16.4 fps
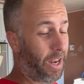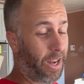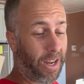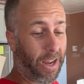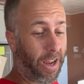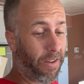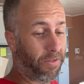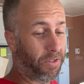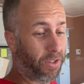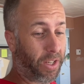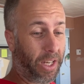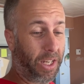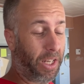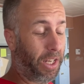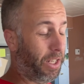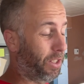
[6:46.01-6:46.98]
have
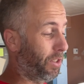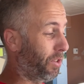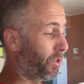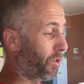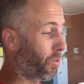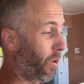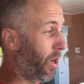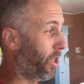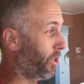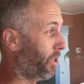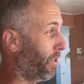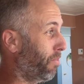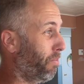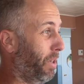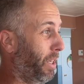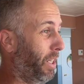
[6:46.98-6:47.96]
zucchinis and squash
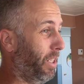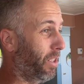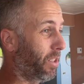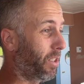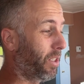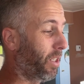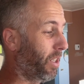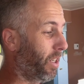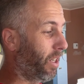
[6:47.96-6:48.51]
and beans.